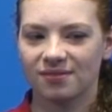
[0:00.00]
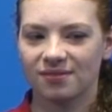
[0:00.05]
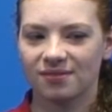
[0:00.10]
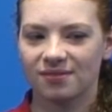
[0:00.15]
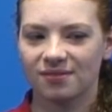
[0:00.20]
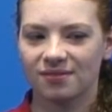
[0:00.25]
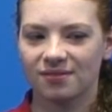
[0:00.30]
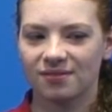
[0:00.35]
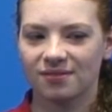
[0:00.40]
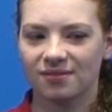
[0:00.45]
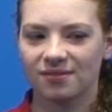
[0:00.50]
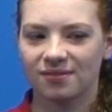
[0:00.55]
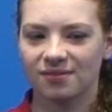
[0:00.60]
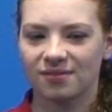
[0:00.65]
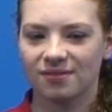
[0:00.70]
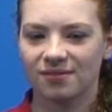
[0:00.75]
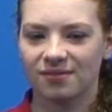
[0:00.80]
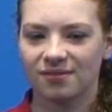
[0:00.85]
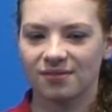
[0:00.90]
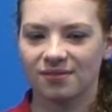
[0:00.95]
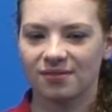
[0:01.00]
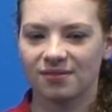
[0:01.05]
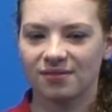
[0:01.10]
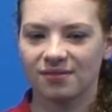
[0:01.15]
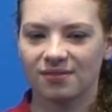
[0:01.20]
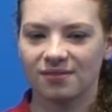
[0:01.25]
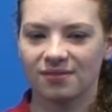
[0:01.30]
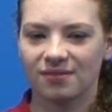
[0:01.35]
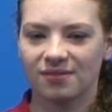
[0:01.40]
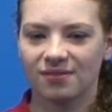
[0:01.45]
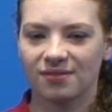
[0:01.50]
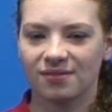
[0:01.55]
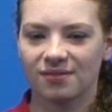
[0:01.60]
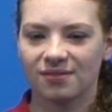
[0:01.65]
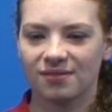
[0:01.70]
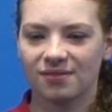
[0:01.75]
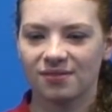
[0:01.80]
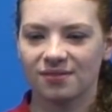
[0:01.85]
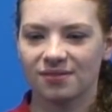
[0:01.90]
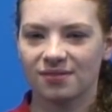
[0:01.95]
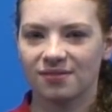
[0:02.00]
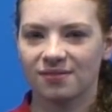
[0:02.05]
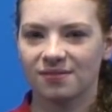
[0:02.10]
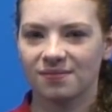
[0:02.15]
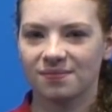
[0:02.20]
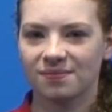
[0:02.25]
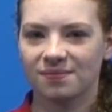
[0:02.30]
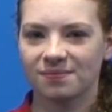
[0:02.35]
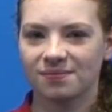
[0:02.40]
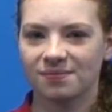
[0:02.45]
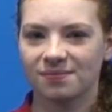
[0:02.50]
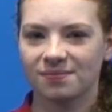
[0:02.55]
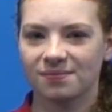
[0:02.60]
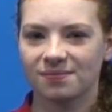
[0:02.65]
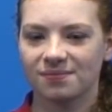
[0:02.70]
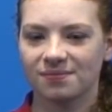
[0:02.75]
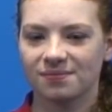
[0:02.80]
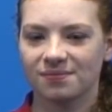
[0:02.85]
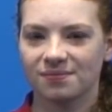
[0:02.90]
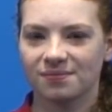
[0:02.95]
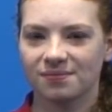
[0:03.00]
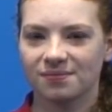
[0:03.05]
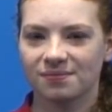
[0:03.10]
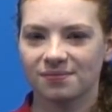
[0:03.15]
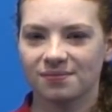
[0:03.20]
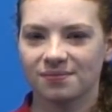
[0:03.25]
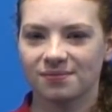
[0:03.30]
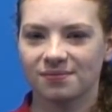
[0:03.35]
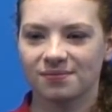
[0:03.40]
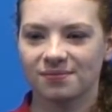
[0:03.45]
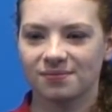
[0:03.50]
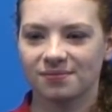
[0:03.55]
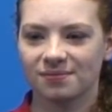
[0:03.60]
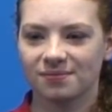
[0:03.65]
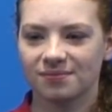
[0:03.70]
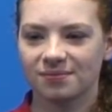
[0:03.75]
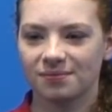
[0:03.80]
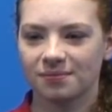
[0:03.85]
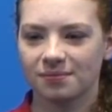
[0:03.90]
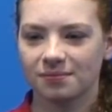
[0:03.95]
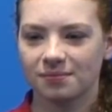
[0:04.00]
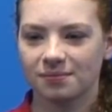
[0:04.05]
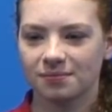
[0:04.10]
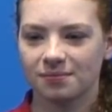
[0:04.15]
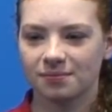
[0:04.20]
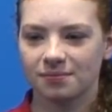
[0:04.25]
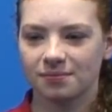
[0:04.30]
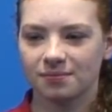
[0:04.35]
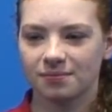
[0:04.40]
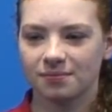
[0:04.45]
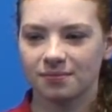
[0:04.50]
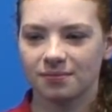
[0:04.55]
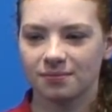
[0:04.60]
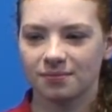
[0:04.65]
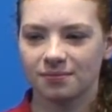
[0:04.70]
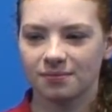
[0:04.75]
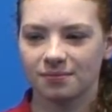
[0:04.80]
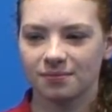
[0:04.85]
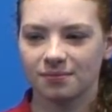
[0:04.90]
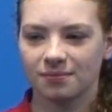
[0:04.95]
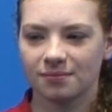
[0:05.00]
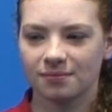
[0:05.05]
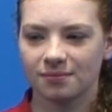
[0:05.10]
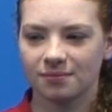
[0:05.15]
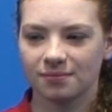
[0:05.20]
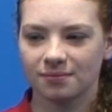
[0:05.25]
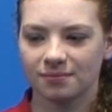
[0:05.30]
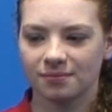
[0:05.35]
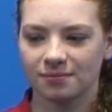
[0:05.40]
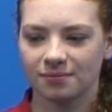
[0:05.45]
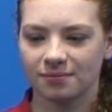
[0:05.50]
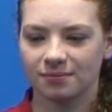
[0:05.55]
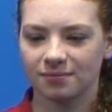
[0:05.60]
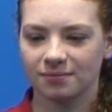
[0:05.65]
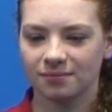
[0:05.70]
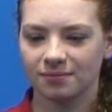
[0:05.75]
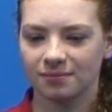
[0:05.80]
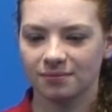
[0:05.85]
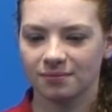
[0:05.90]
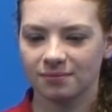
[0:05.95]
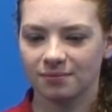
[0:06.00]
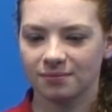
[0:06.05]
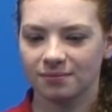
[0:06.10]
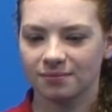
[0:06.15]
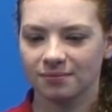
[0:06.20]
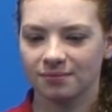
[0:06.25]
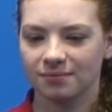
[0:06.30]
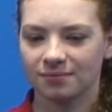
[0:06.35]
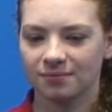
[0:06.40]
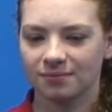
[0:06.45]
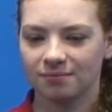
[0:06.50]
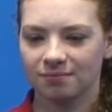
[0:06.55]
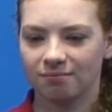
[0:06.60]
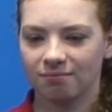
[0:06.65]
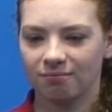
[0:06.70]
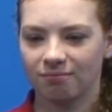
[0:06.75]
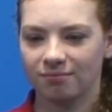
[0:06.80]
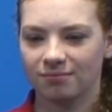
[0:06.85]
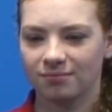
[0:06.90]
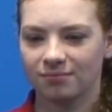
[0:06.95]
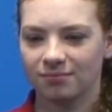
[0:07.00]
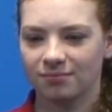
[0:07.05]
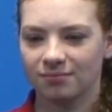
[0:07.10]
[no speech]